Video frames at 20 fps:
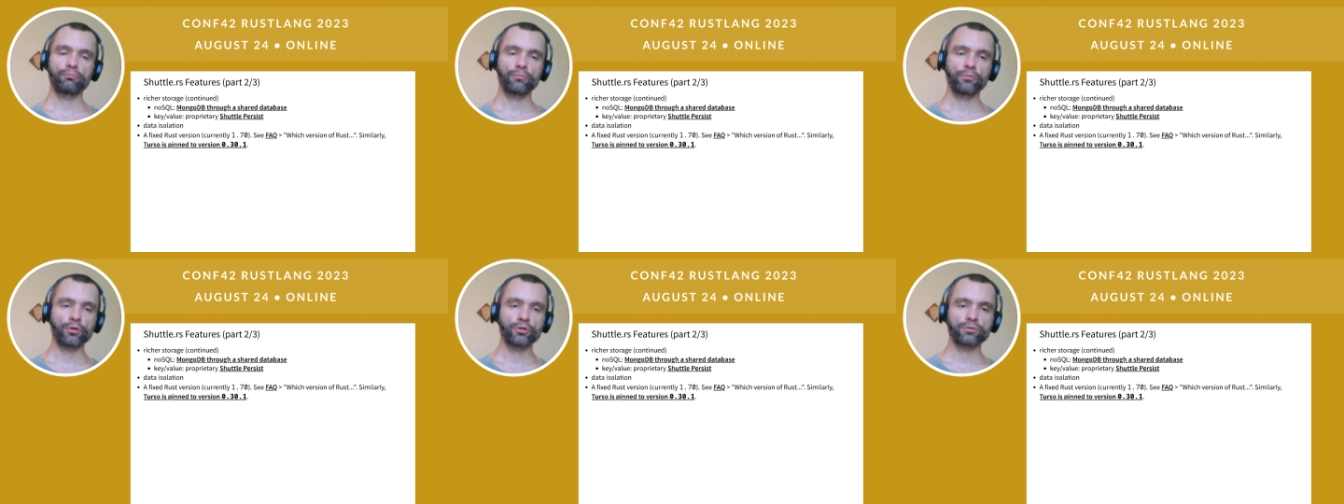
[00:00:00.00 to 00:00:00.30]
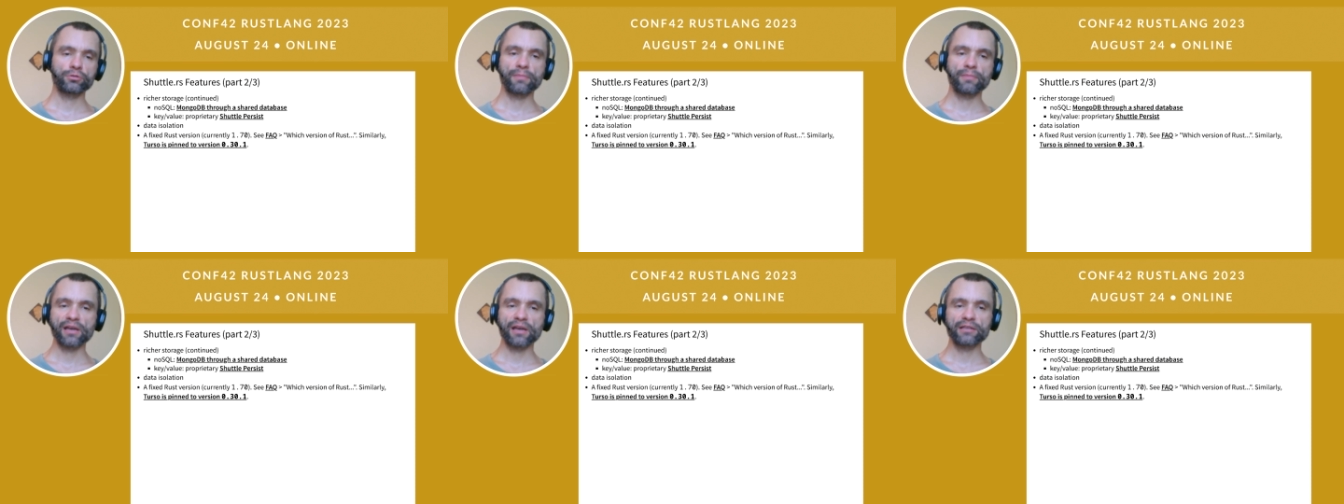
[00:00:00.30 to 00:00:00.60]
those
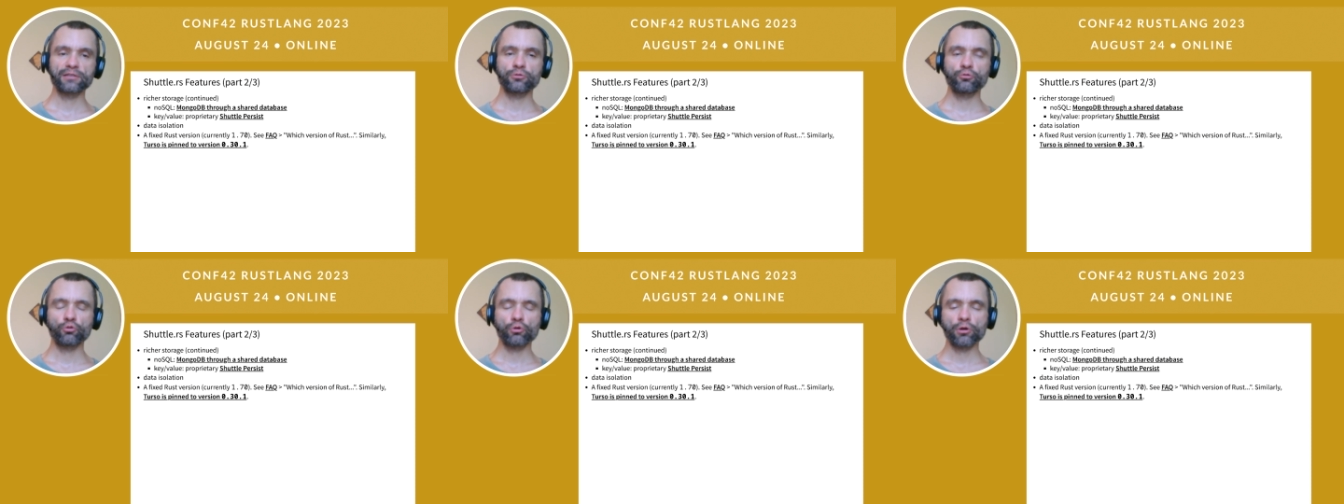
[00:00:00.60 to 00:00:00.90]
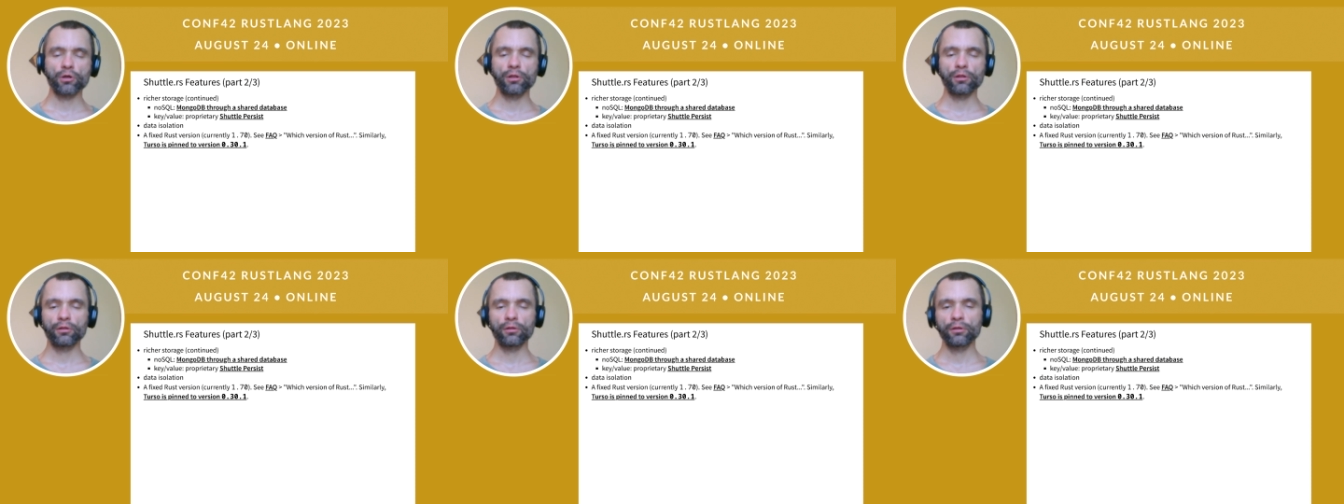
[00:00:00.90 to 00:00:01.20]

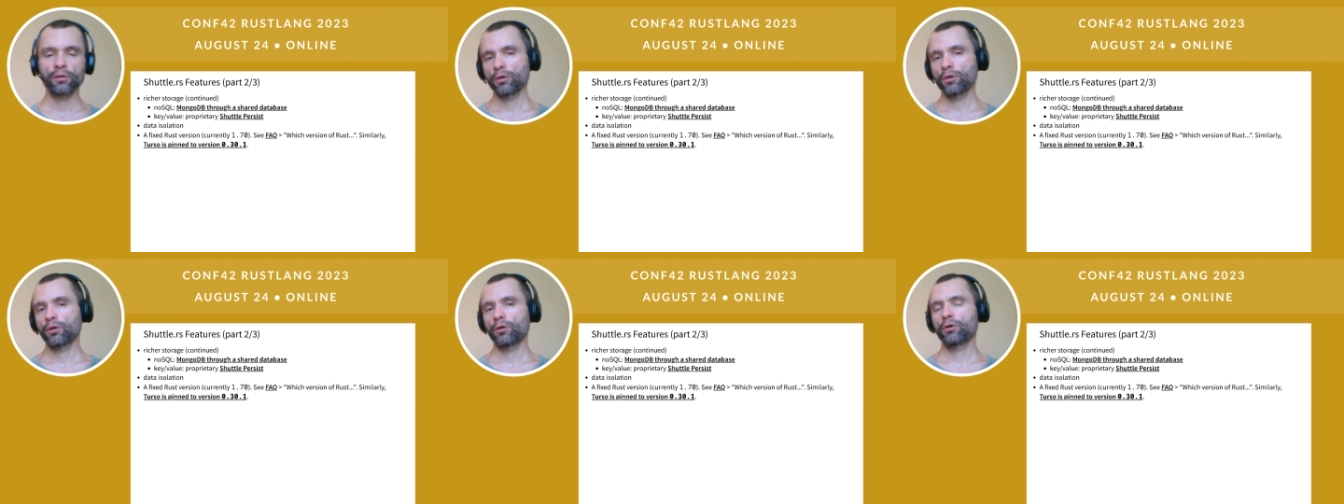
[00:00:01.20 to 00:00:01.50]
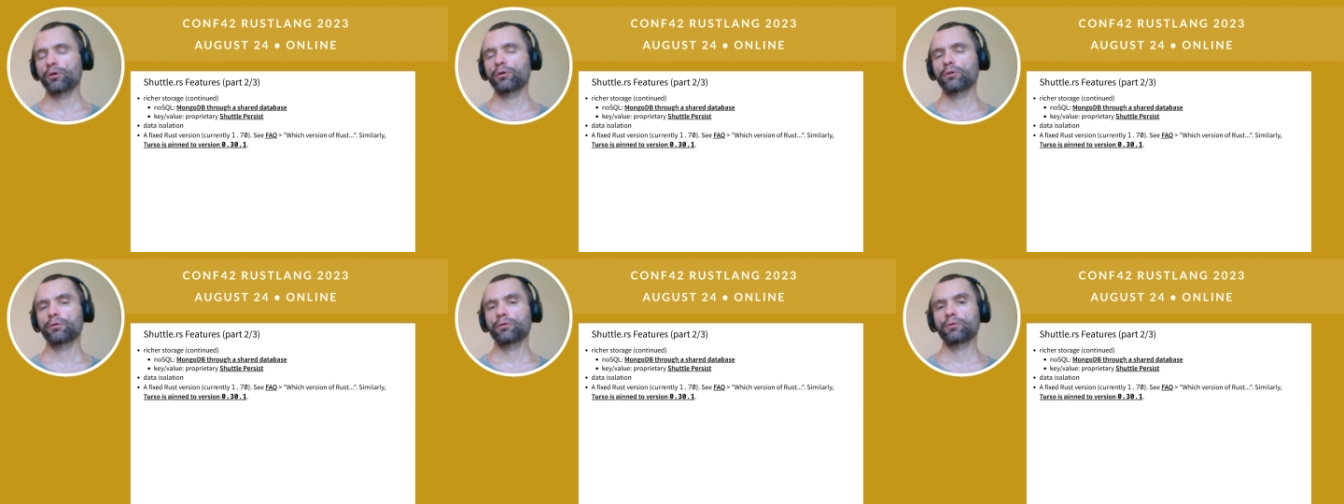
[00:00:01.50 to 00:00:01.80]
MySQL
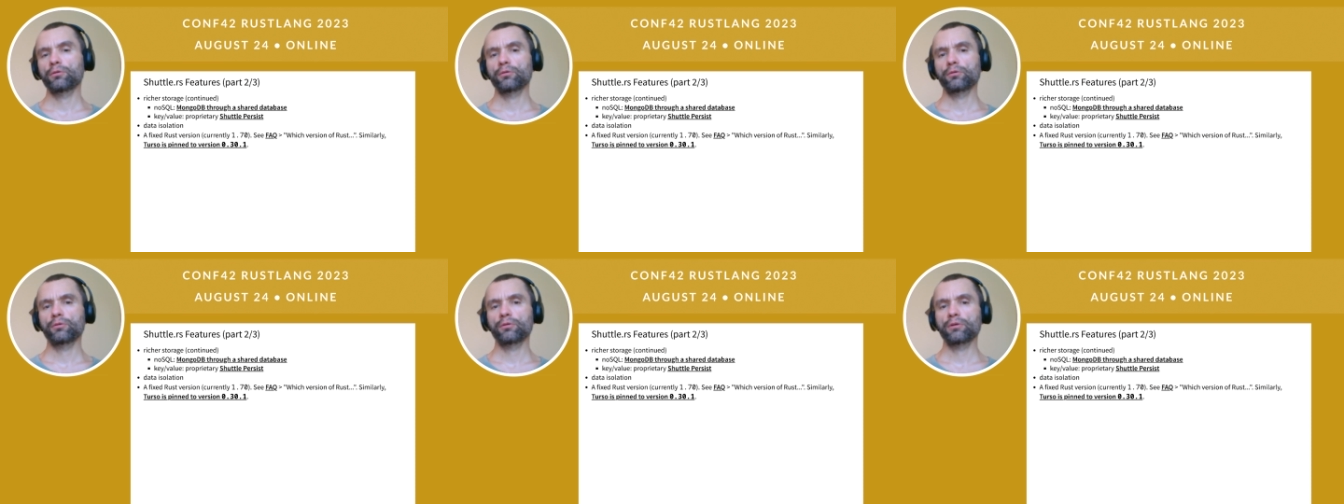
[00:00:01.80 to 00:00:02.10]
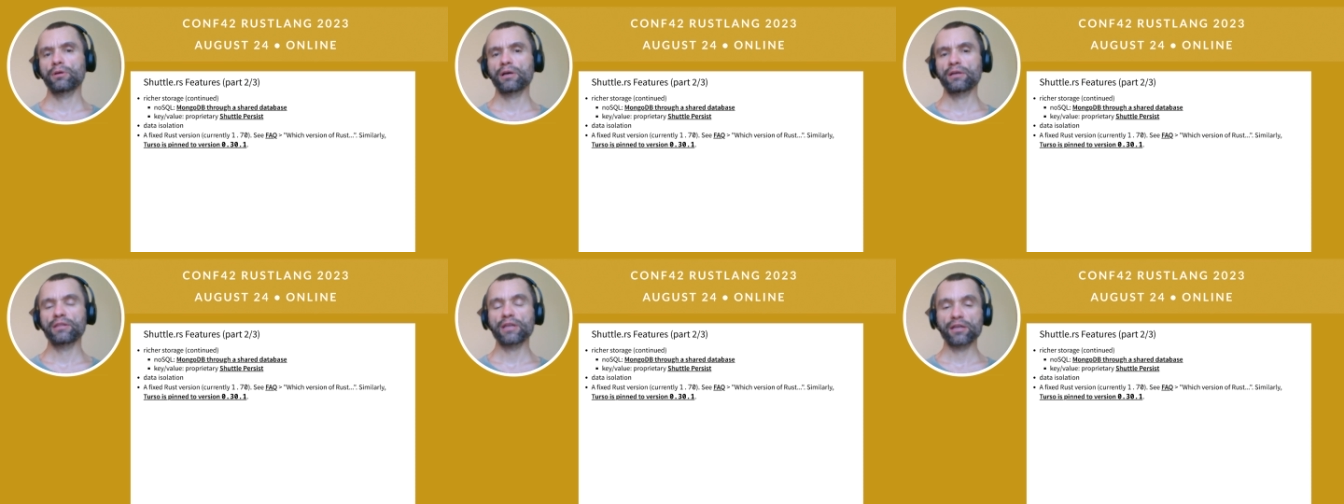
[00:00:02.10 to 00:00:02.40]

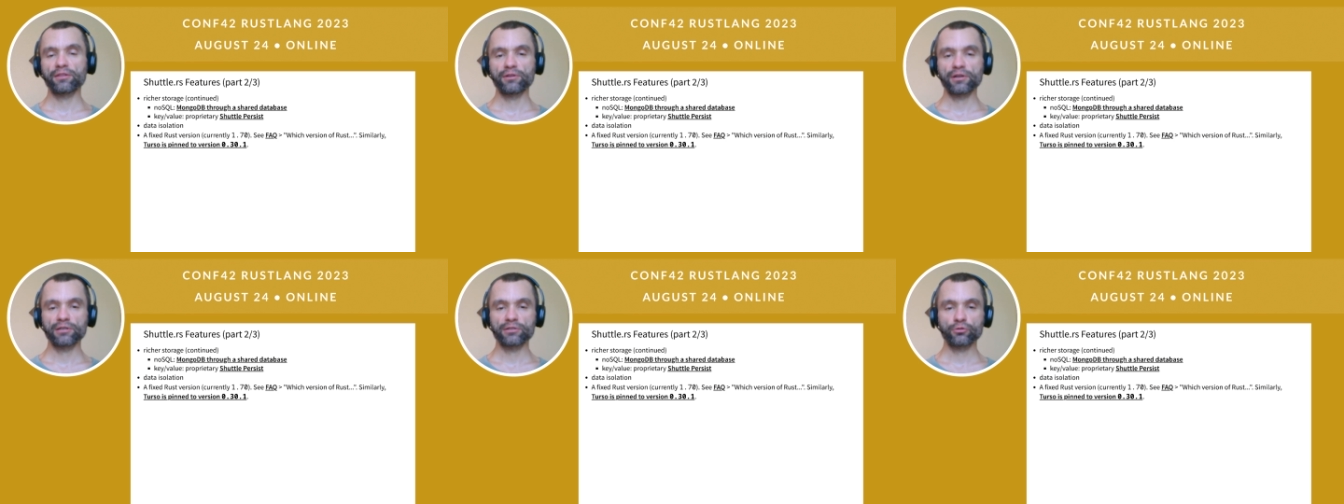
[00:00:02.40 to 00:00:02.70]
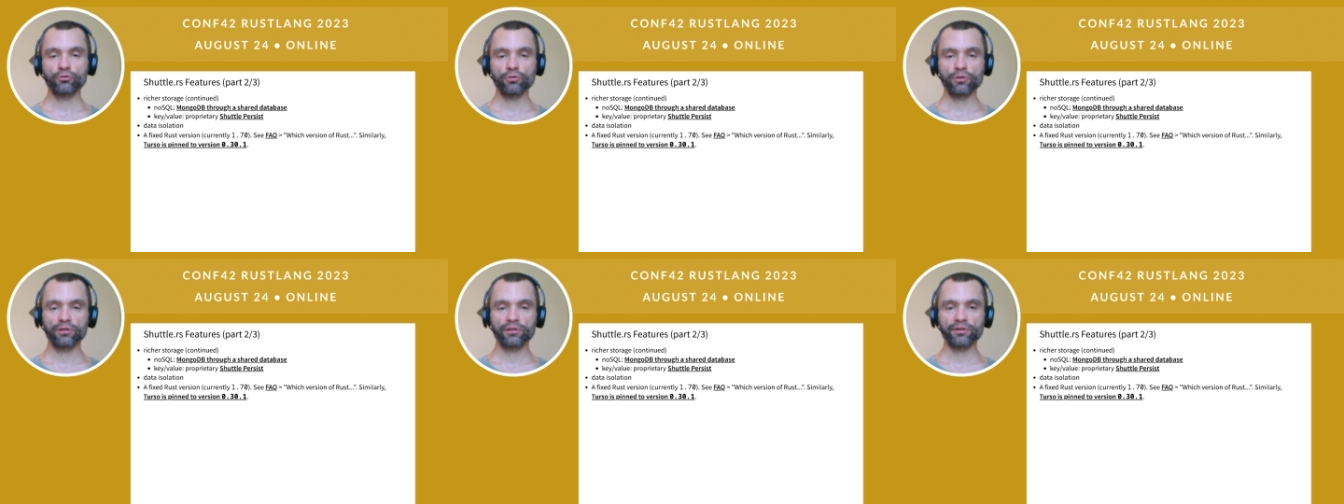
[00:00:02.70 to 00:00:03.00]
uh, and other S
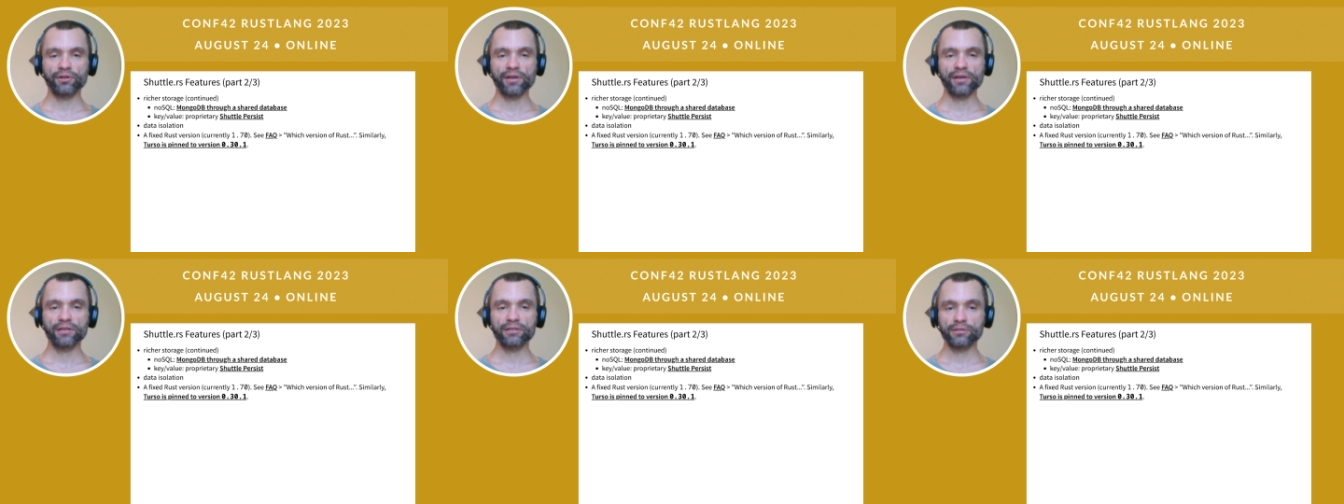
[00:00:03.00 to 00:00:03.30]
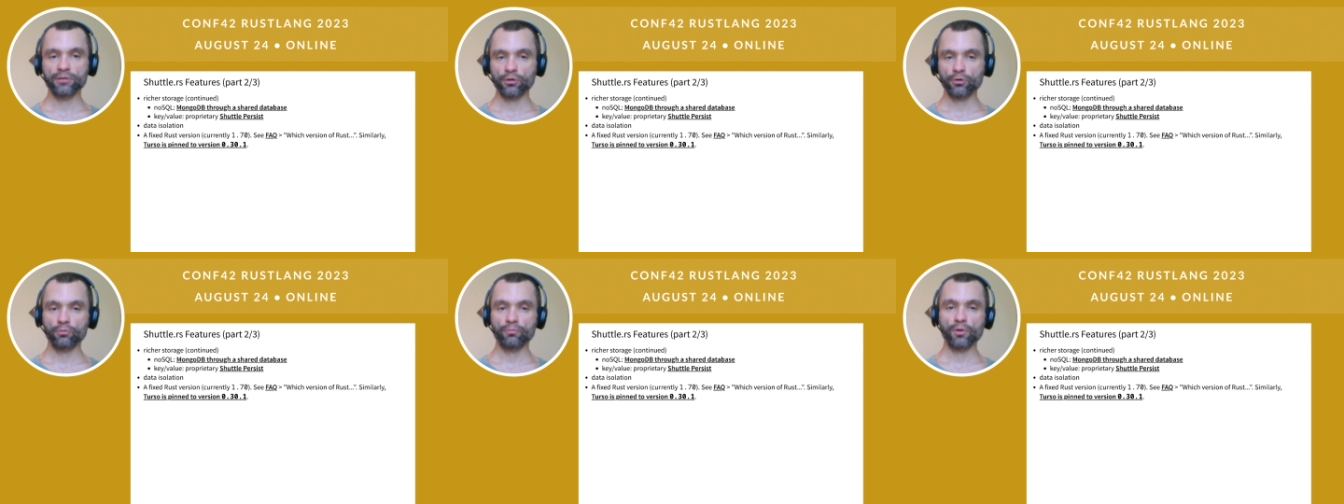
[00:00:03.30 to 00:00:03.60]
Q L crates
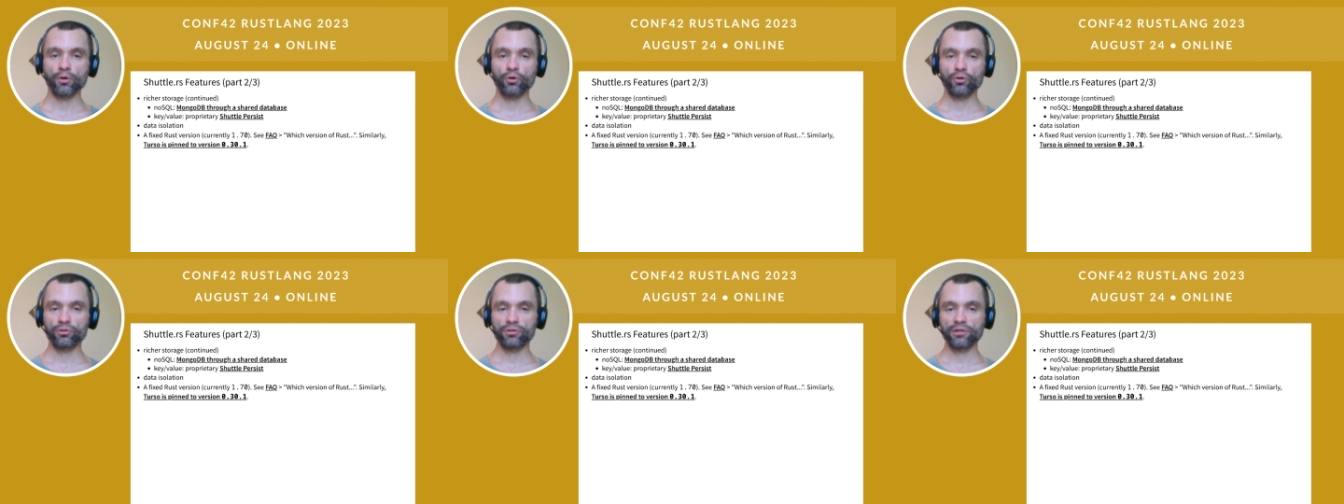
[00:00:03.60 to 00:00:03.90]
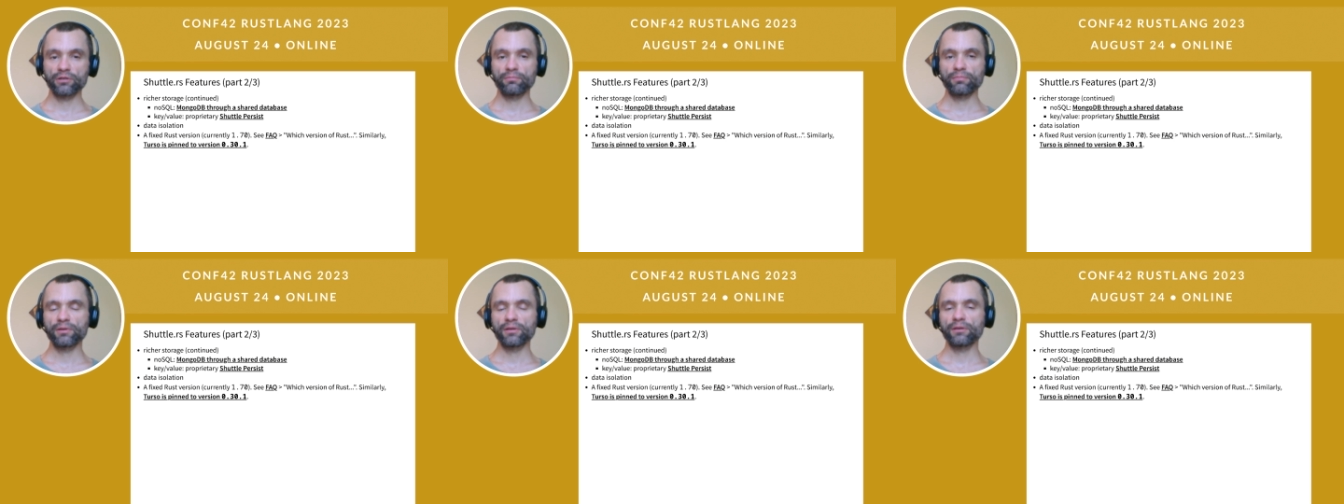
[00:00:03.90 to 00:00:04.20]
or
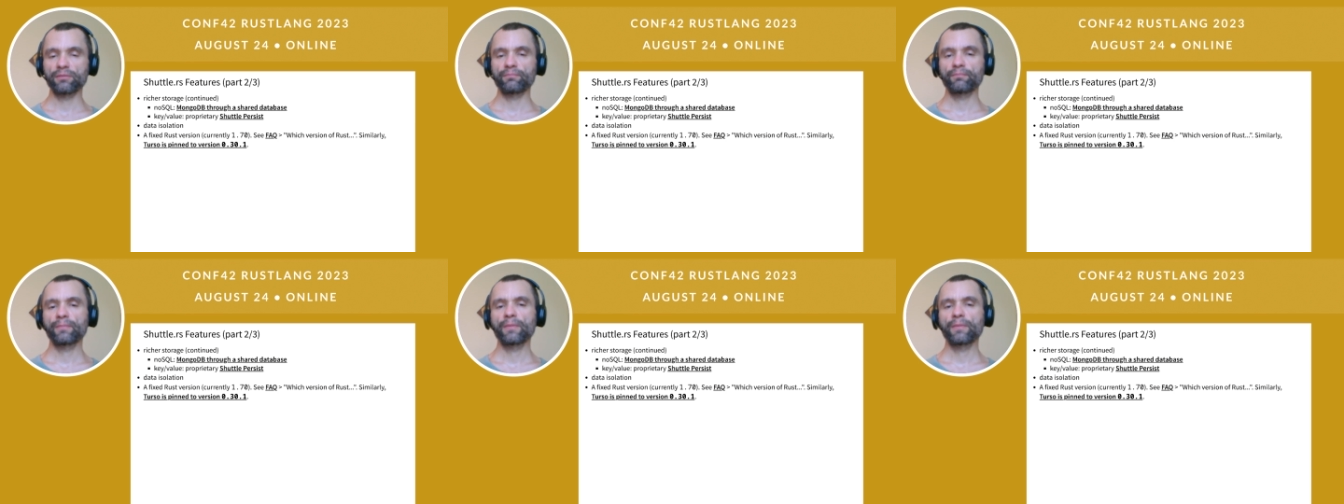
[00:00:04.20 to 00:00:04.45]
MongoDB